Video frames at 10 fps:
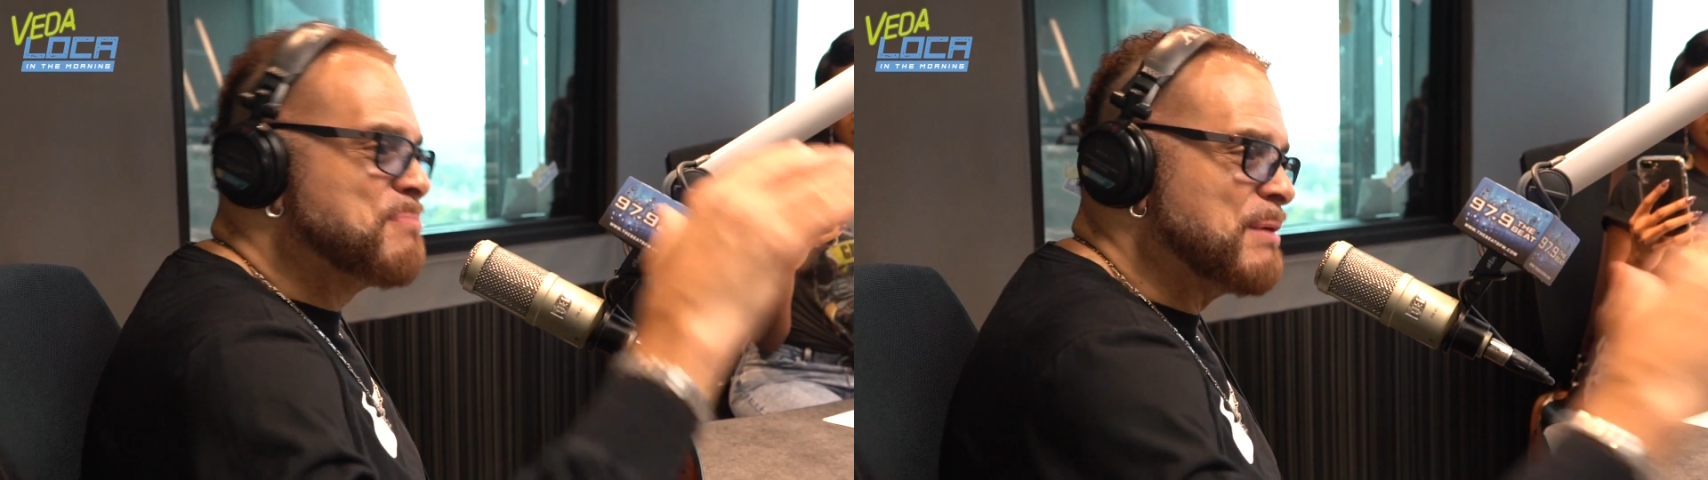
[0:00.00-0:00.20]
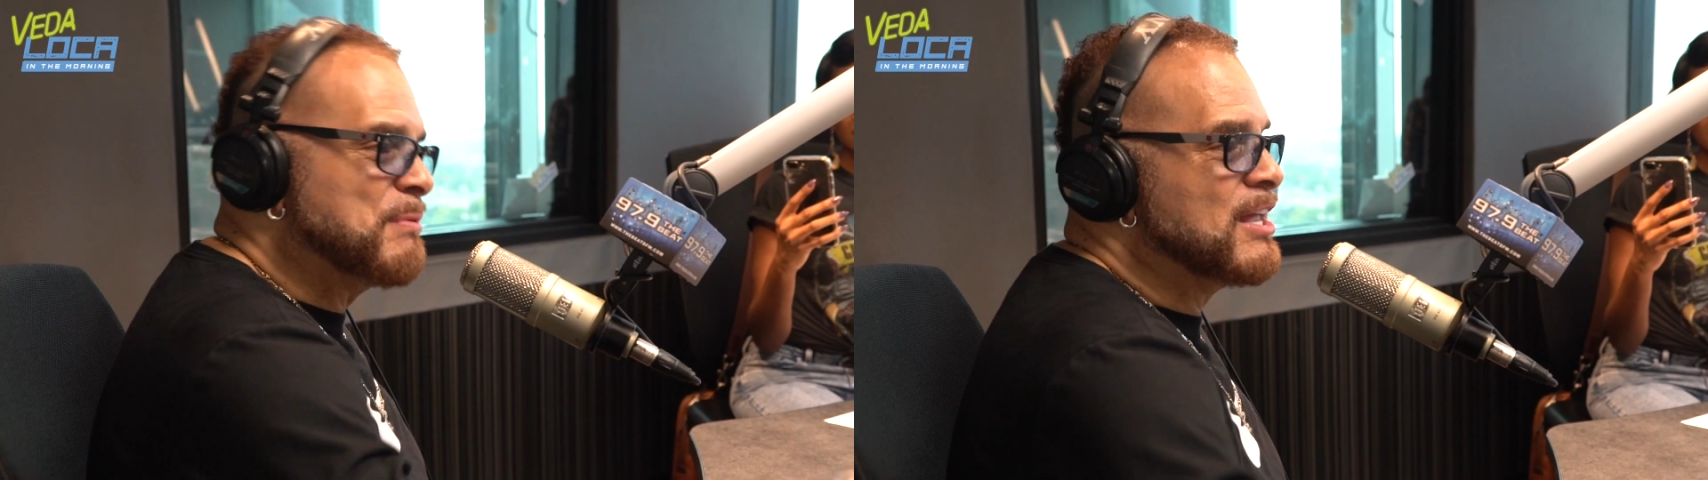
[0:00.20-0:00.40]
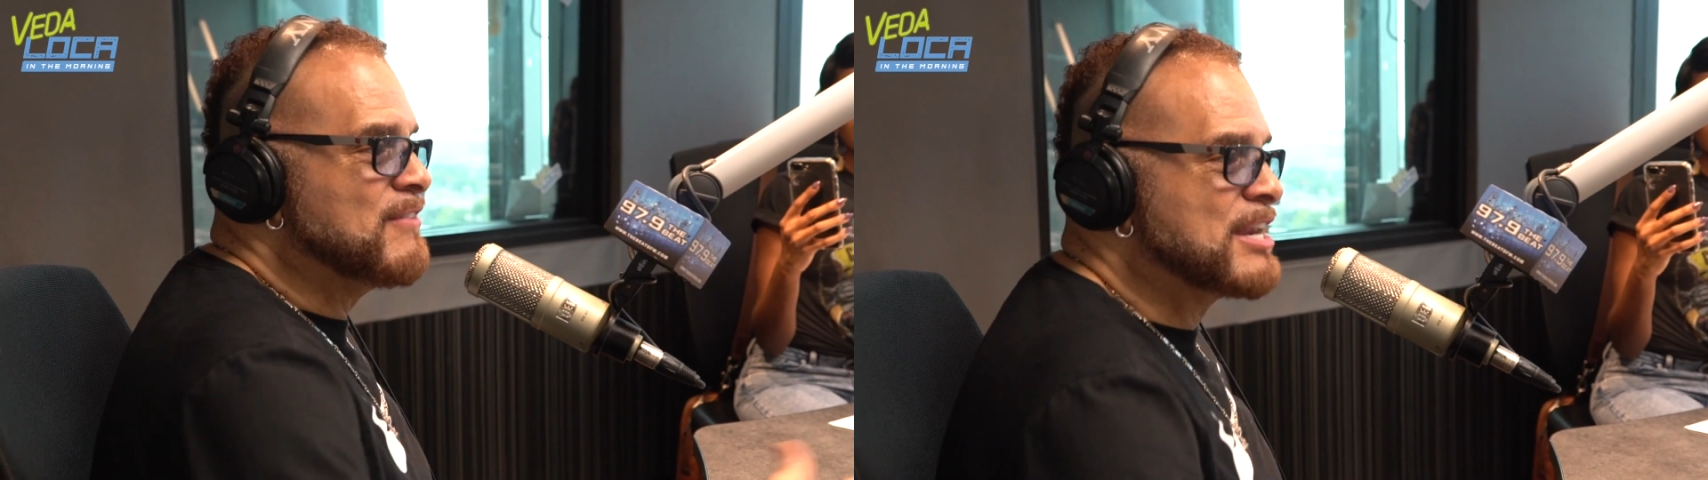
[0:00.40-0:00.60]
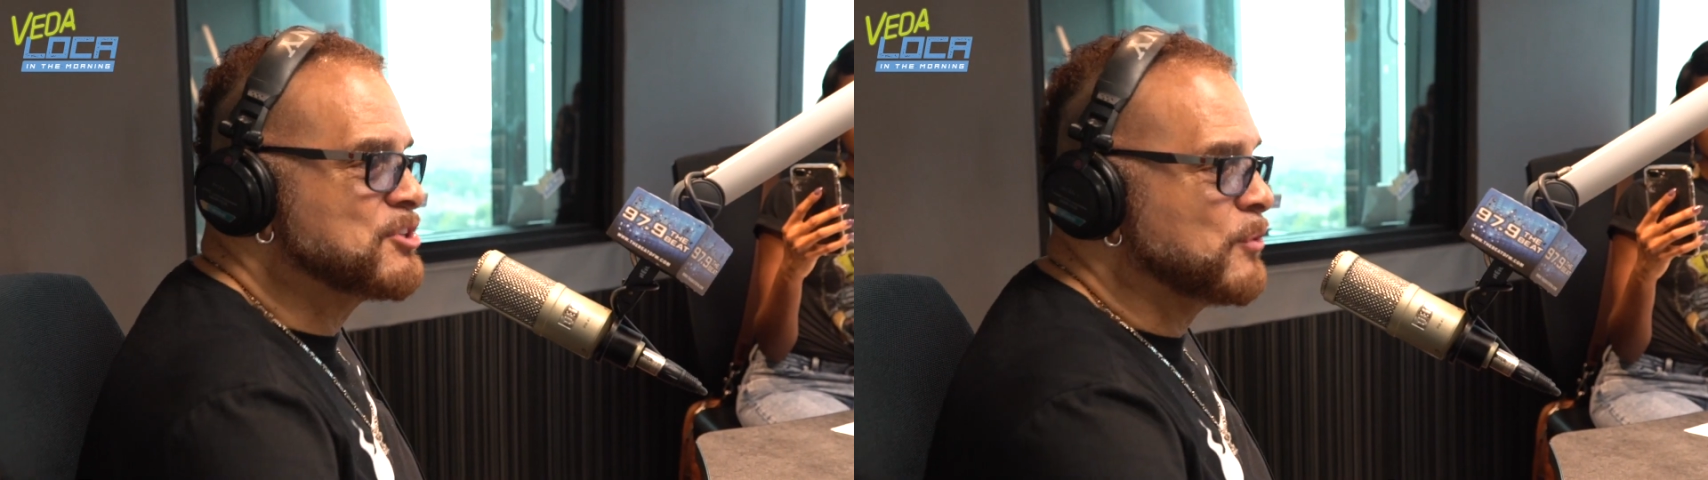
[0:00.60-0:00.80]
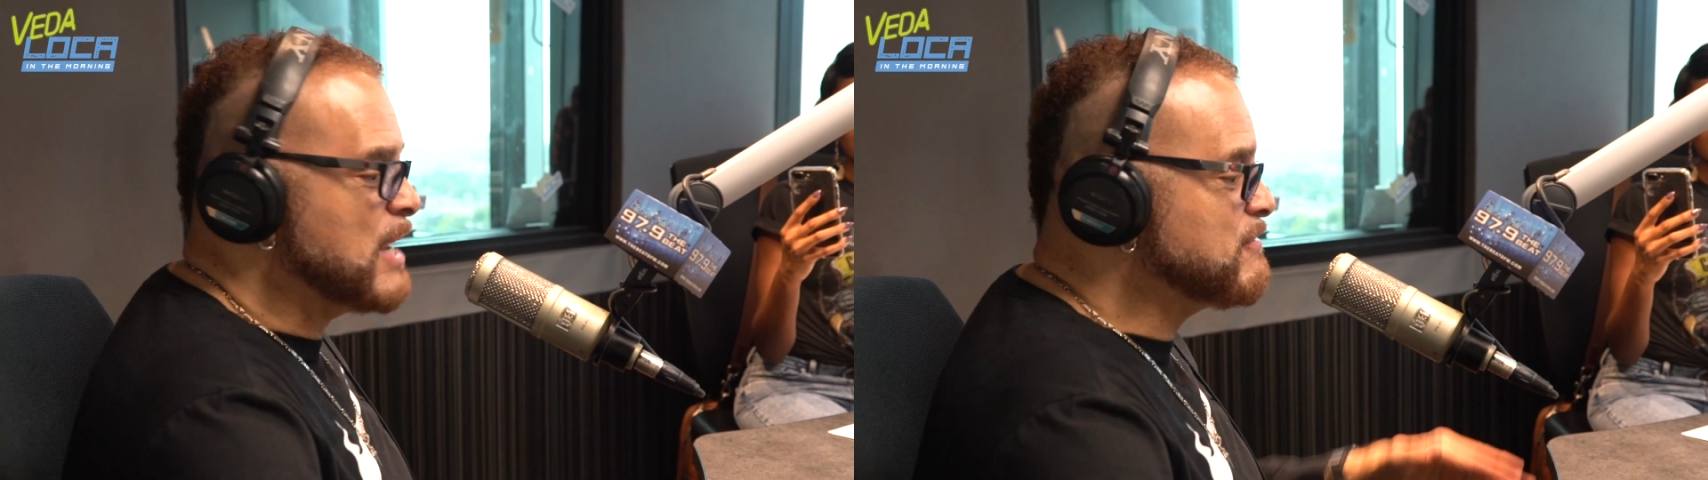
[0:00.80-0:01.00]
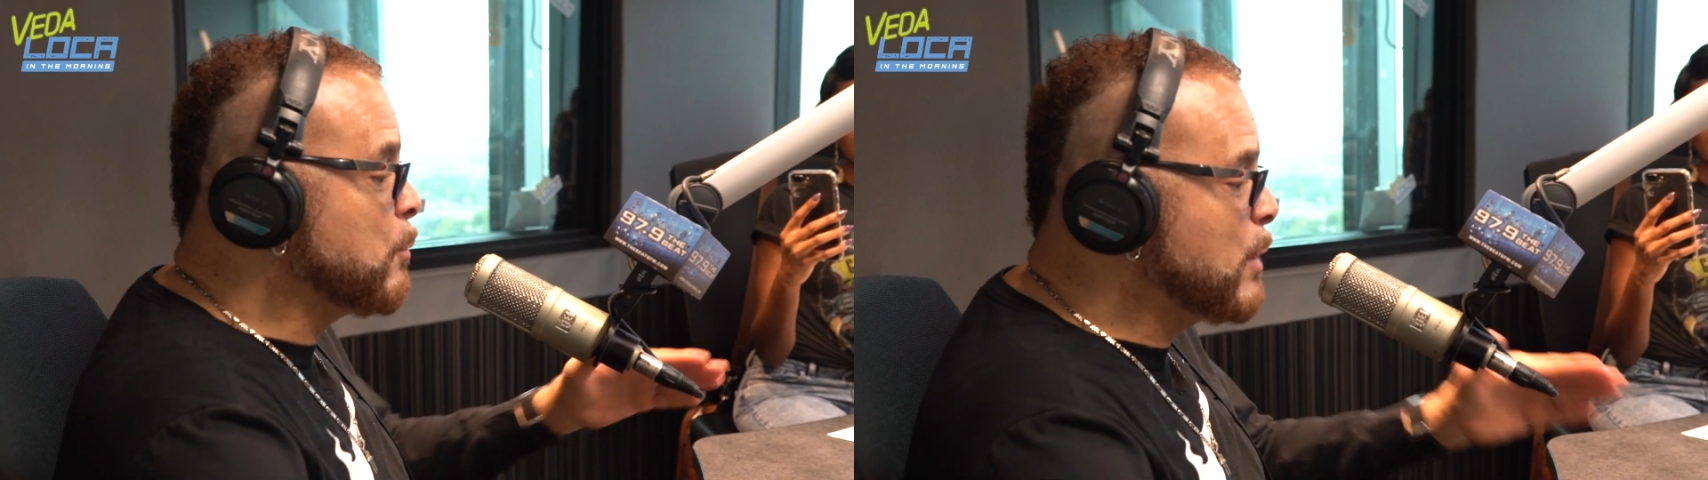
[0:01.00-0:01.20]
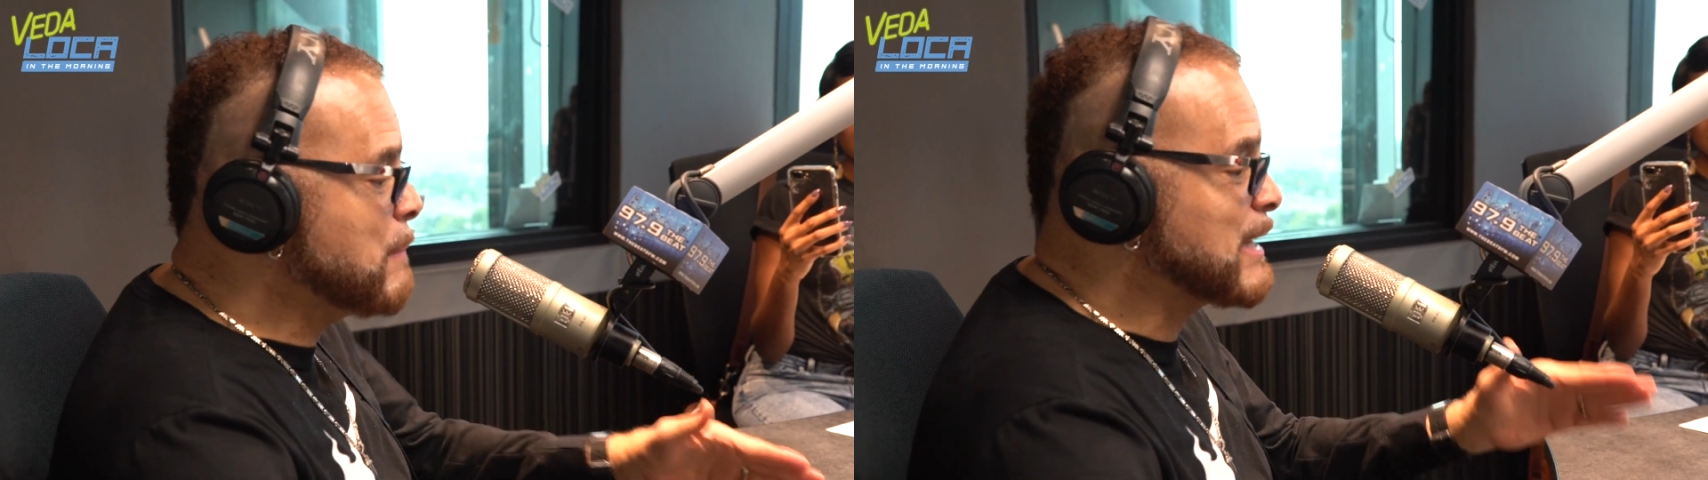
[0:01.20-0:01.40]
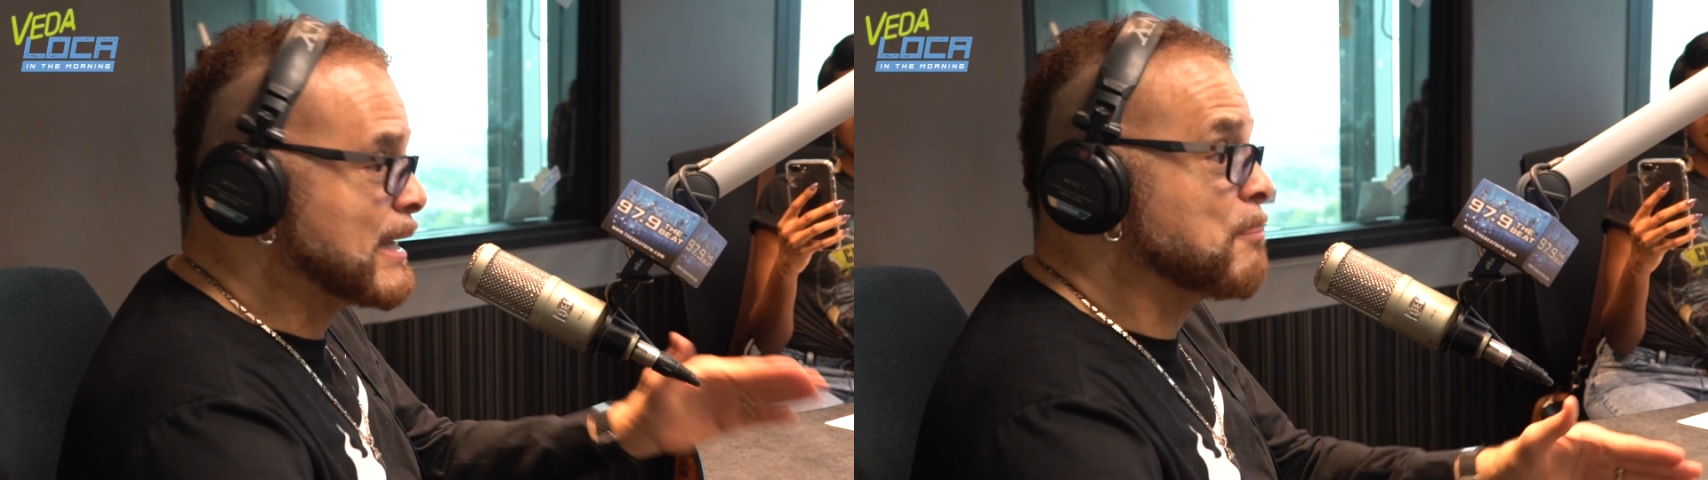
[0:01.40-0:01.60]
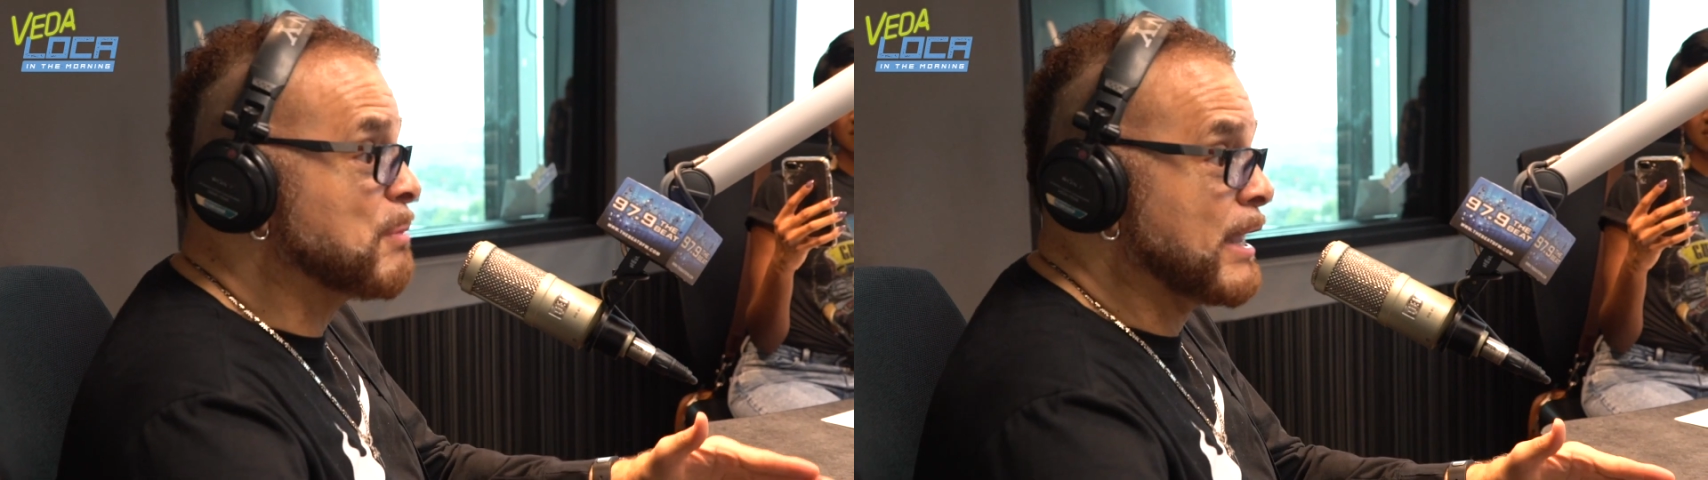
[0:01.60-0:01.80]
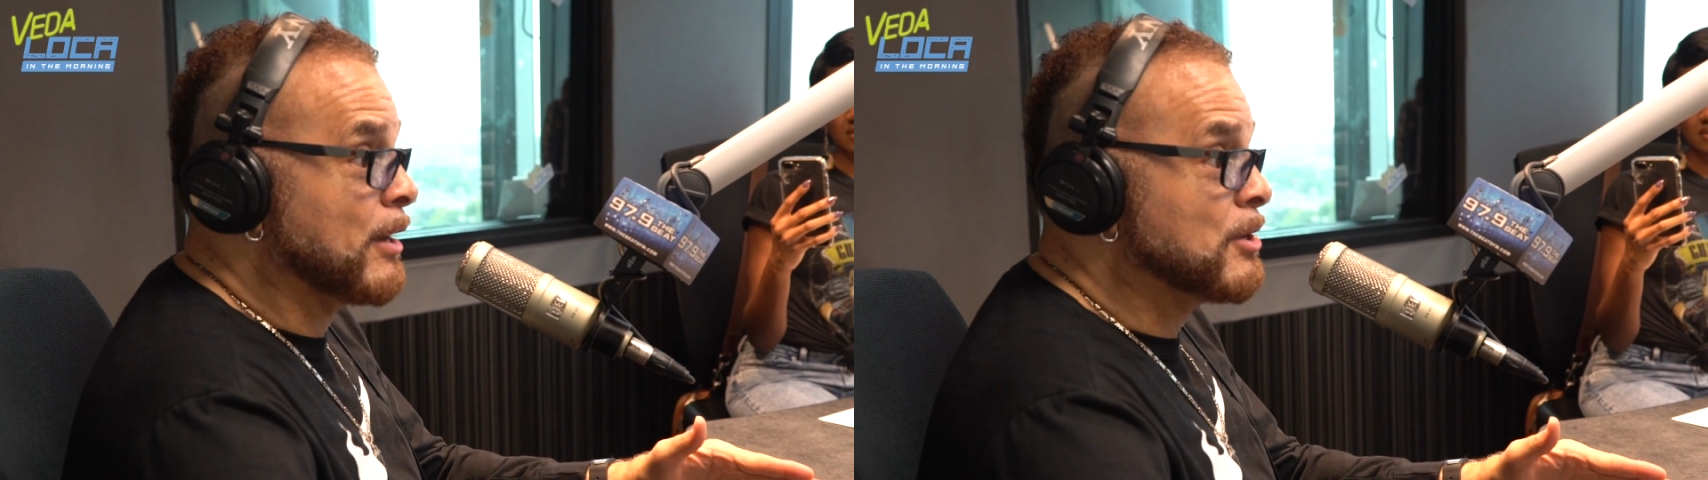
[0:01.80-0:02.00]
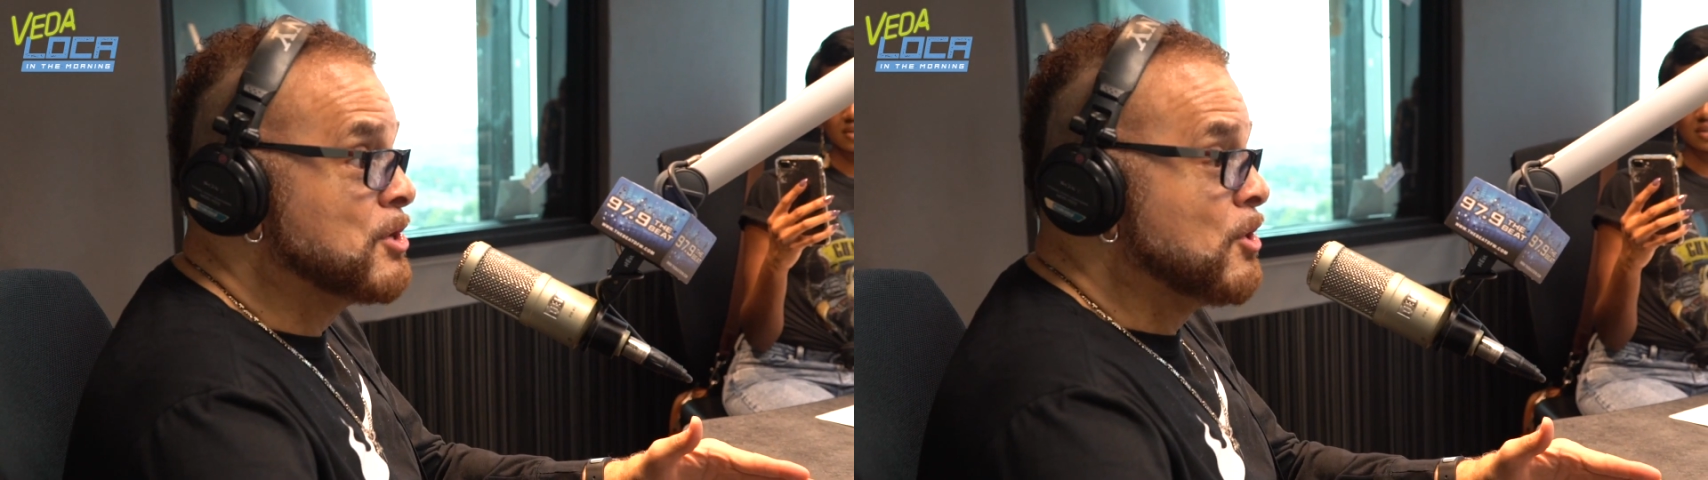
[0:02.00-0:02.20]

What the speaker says: People love that dude. Even women like a player.